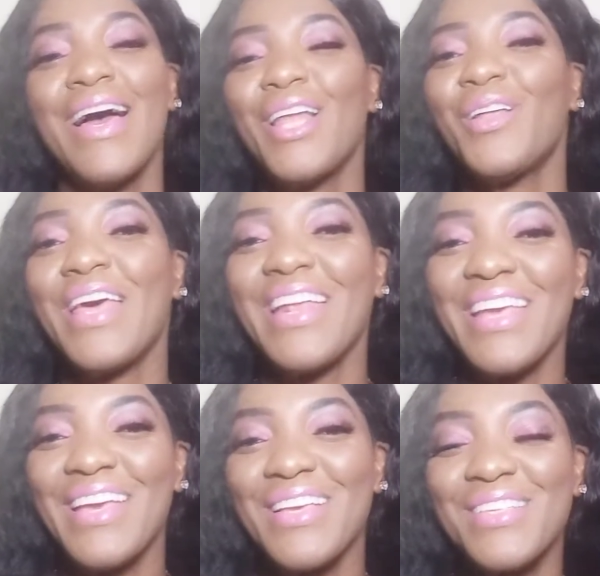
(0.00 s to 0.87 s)
Hello
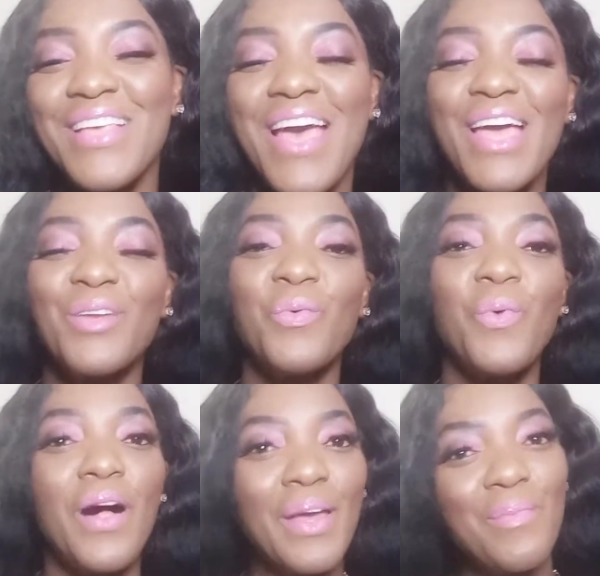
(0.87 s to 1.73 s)
ladies, and
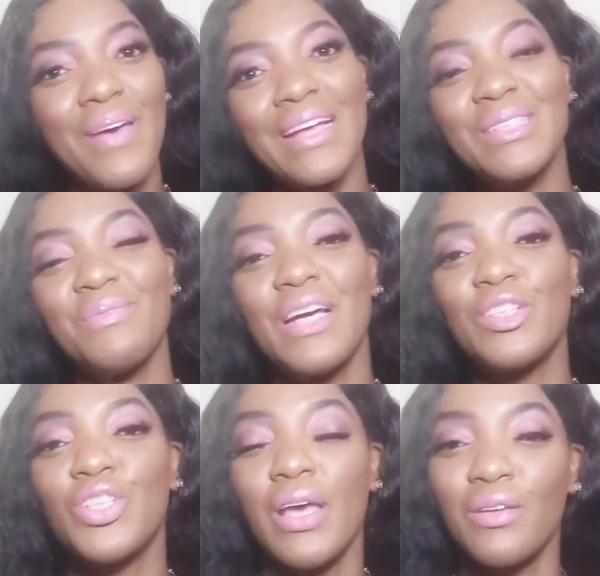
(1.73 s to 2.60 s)
welcome back to my
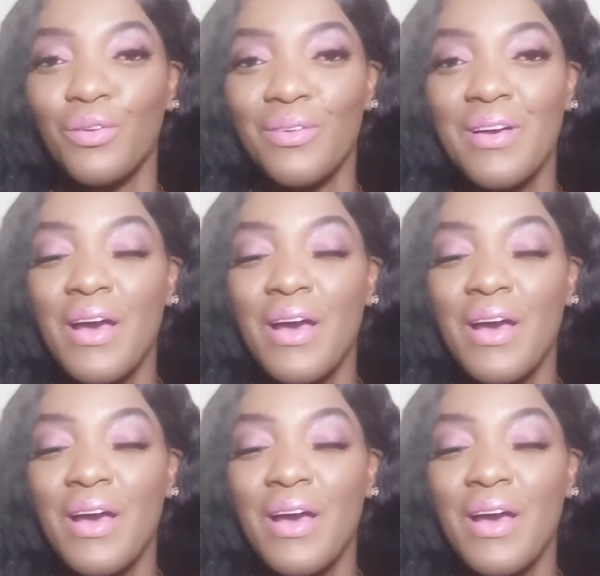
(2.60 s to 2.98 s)
channel.